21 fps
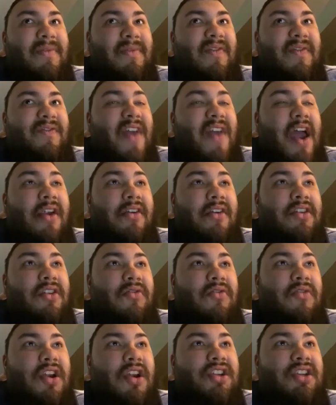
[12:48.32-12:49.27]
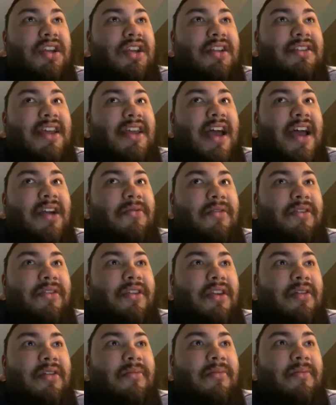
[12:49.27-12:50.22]
vary your rushing attack with
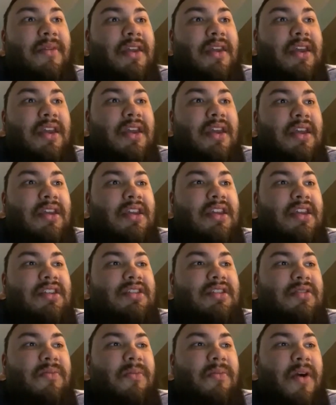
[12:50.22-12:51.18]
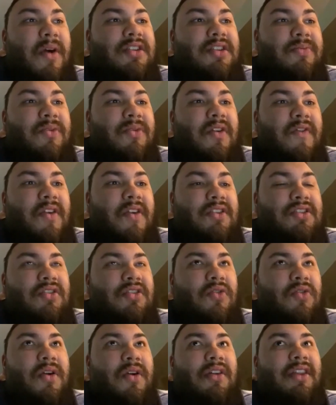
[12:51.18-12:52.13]
him. He's much more
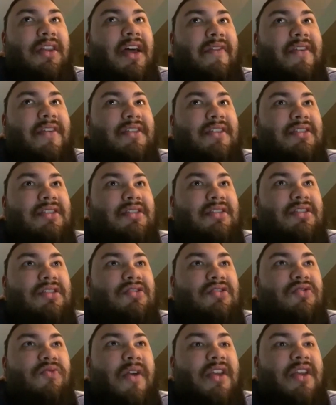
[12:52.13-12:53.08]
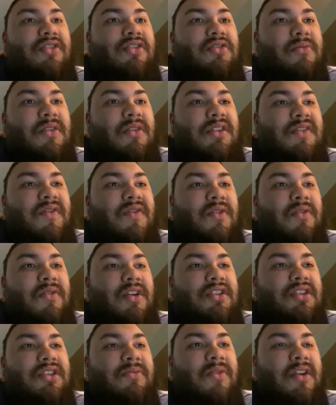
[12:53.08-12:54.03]
versatile. Will Levis is just way too much of a
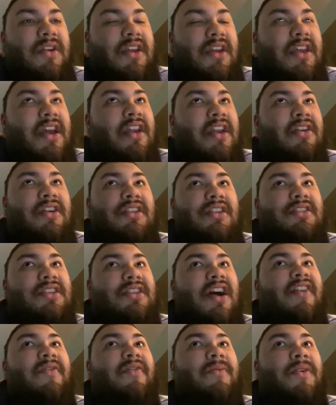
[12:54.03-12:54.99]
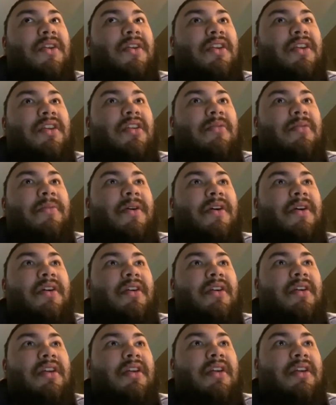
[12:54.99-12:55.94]
question mark. He had a good sophomore year, but
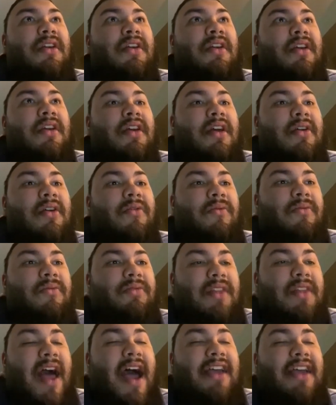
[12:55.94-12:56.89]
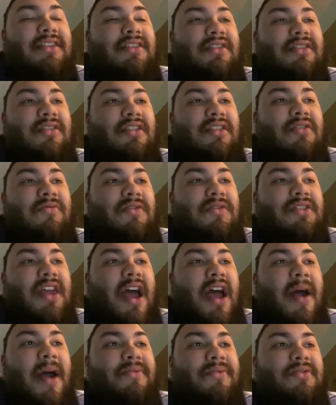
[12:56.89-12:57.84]
last year he was
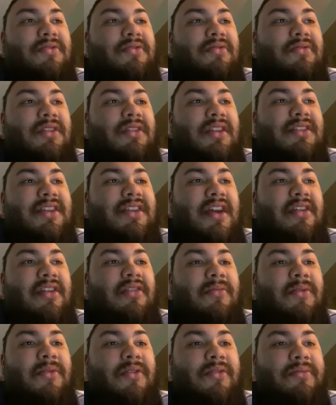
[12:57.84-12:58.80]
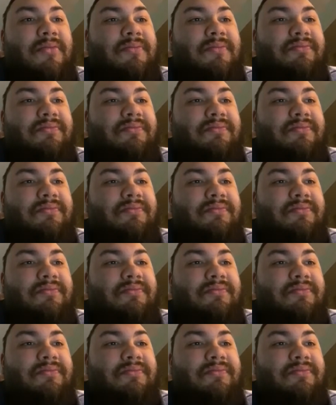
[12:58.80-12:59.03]
absolutely terrible.